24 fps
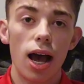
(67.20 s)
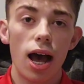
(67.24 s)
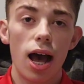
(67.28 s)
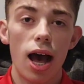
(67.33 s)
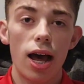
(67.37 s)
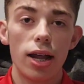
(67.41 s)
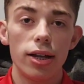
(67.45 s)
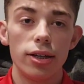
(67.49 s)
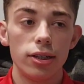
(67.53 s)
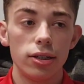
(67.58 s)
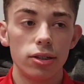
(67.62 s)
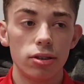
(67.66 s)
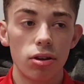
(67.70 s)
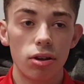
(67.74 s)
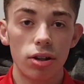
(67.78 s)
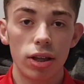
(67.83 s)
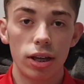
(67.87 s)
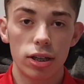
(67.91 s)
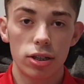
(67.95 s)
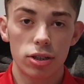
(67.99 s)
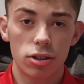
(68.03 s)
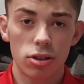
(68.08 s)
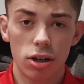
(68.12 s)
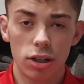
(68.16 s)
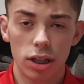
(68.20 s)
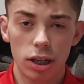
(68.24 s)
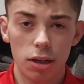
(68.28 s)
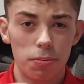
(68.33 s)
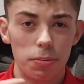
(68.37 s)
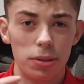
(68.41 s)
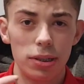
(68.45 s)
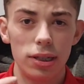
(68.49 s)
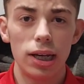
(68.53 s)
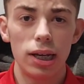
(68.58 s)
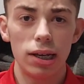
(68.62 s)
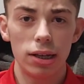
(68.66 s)
and he's got like sort of
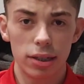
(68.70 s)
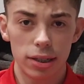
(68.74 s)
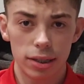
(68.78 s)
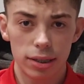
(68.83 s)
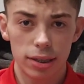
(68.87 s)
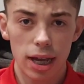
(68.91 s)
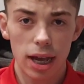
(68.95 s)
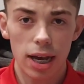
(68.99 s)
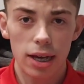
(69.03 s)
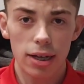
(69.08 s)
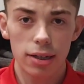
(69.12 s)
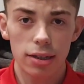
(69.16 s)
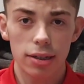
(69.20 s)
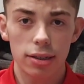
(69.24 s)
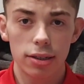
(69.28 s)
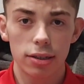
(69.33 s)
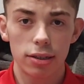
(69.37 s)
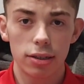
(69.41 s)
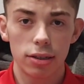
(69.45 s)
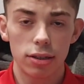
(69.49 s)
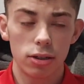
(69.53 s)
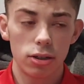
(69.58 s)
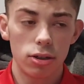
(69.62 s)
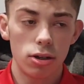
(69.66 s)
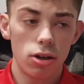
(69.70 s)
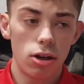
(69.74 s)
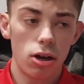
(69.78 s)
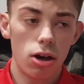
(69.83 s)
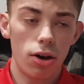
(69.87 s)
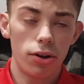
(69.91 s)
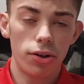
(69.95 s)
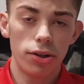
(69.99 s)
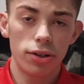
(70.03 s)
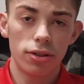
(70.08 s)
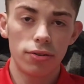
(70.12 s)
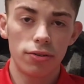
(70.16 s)
like potato sack
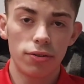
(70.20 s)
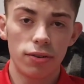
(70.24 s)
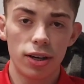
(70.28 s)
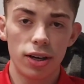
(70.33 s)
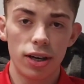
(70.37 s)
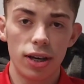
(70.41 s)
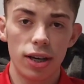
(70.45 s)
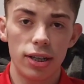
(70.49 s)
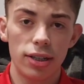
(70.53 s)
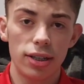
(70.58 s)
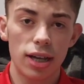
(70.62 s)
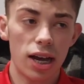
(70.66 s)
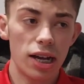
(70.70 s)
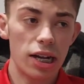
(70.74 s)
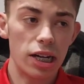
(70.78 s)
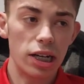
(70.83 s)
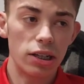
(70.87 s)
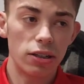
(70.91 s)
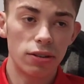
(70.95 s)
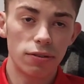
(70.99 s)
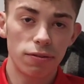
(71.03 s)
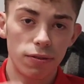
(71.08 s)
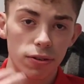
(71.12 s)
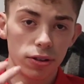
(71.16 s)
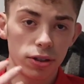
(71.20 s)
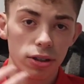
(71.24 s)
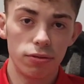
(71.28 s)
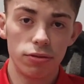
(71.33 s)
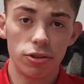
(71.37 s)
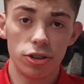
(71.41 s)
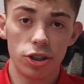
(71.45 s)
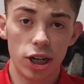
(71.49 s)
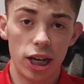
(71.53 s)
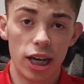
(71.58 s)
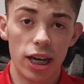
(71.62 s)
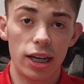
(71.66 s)
on his face and it's full
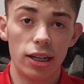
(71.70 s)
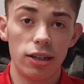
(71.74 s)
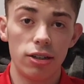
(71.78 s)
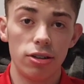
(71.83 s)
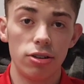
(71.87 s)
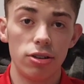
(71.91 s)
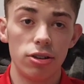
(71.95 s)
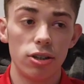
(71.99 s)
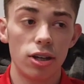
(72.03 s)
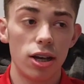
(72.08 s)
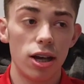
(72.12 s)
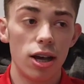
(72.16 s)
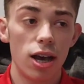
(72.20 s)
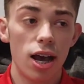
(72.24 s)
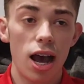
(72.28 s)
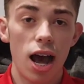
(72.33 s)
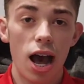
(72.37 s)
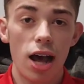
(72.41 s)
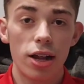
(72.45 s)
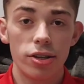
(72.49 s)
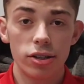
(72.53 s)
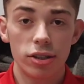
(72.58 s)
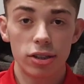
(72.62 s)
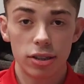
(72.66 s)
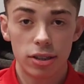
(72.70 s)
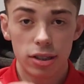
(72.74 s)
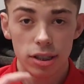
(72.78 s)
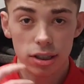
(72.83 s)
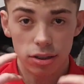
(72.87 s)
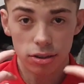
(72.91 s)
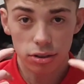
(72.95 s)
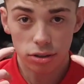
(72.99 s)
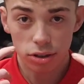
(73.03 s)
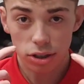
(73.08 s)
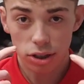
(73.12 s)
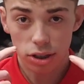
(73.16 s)
of chains, and you can see
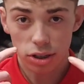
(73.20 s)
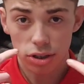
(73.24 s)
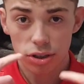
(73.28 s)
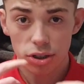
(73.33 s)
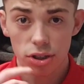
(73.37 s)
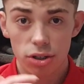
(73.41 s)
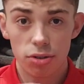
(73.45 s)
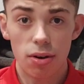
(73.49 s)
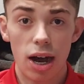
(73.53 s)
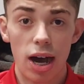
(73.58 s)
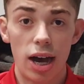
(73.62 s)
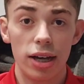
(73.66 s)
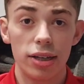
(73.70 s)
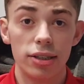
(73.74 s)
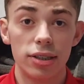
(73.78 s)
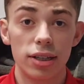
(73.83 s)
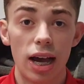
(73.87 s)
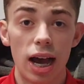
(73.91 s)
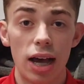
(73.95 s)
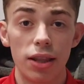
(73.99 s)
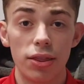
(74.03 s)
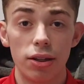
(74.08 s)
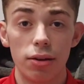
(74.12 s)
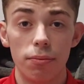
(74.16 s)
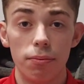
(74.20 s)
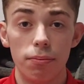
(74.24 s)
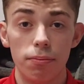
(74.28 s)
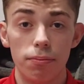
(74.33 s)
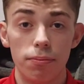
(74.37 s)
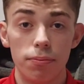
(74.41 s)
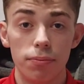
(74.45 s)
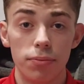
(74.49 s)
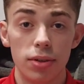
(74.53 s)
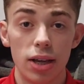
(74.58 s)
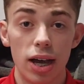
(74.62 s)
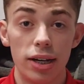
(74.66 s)
there's only two eyes and
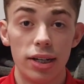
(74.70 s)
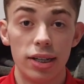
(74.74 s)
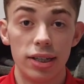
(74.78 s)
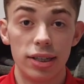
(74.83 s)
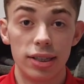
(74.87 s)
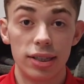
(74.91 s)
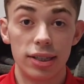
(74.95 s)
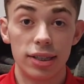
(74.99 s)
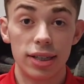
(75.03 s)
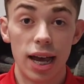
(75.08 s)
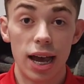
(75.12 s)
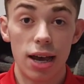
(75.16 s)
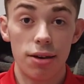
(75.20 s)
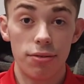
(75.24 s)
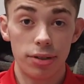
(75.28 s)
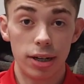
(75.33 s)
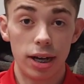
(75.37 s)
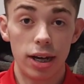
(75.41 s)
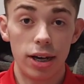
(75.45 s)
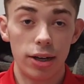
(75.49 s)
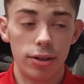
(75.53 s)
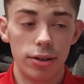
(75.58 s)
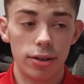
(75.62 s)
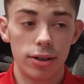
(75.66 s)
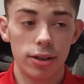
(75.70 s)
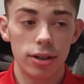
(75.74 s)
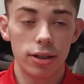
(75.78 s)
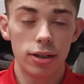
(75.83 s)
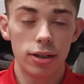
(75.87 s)
he's staring at her.